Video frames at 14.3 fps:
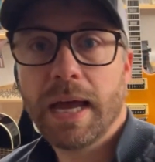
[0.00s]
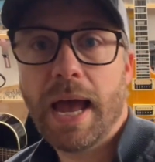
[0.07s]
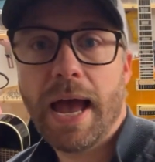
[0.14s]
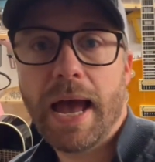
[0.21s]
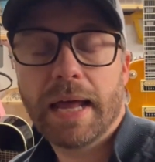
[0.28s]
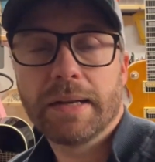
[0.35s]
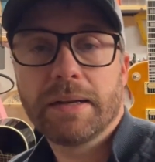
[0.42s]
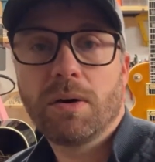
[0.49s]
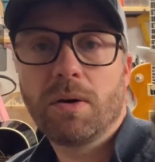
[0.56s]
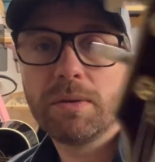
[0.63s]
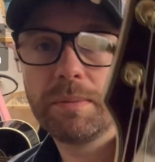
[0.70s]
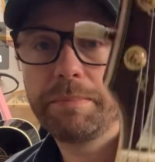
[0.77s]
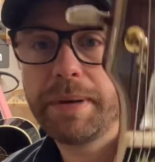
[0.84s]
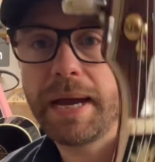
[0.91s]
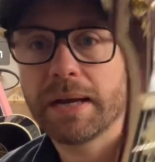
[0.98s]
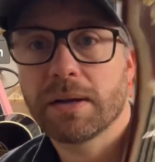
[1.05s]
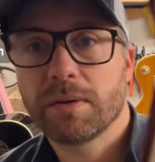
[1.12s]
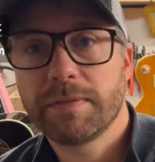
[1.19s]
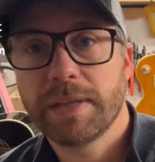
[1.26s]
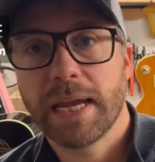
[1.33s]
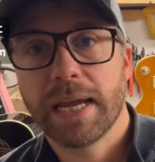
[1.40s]
And on the back
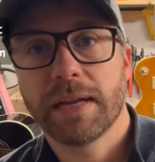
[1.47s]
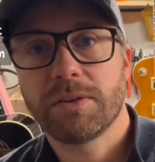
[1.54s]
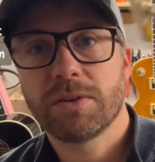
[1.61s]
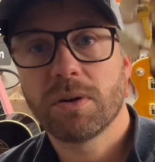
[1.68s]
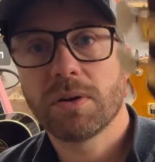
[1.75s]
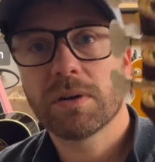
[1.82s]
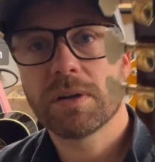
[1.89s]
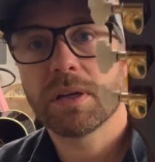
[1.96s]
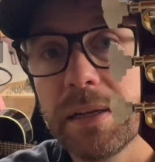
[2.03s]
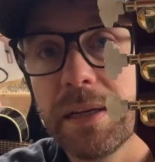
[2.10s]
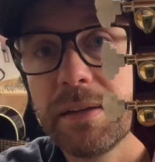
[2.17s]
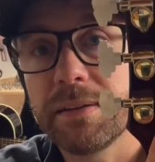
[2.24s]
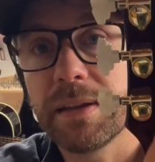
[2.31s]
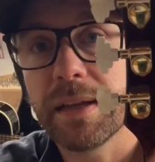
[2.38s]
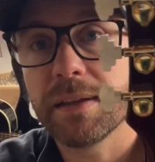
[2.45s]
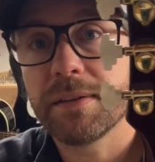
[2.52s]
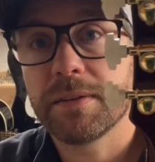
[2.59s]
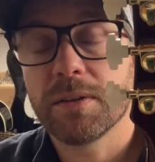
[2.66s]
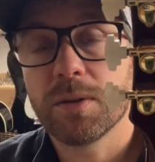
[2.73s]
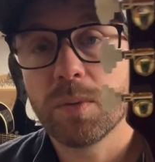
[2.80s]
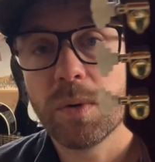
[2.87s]
of the headstock it
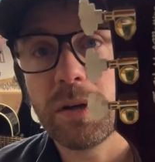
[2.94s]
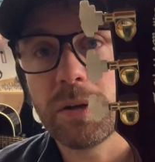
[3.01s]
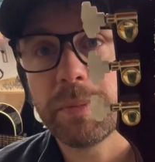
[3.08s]
says The World of